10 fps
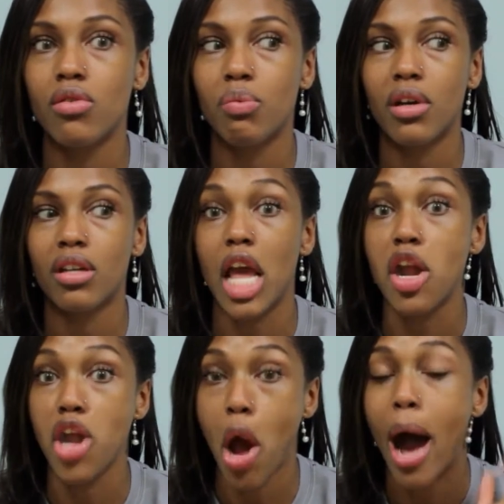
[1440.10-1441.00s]
shoes because
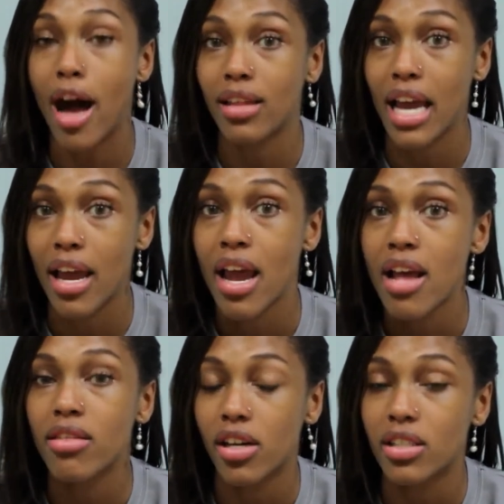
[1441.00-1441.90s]
they know how
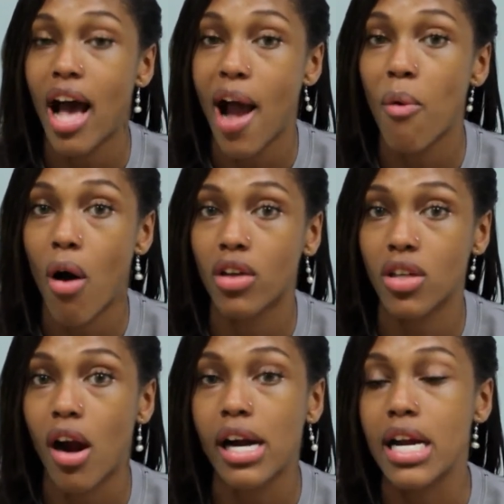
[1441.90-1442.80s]
their
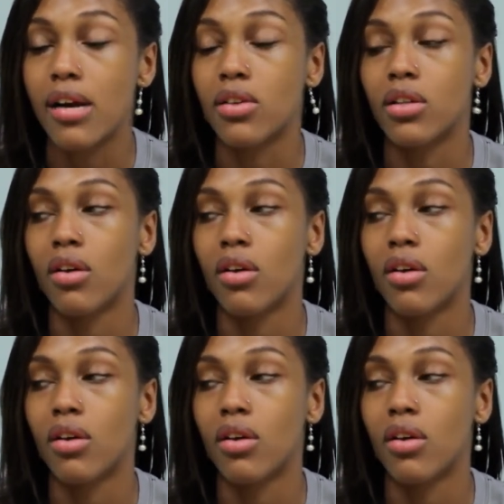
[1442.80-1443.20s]
sidewalks are here.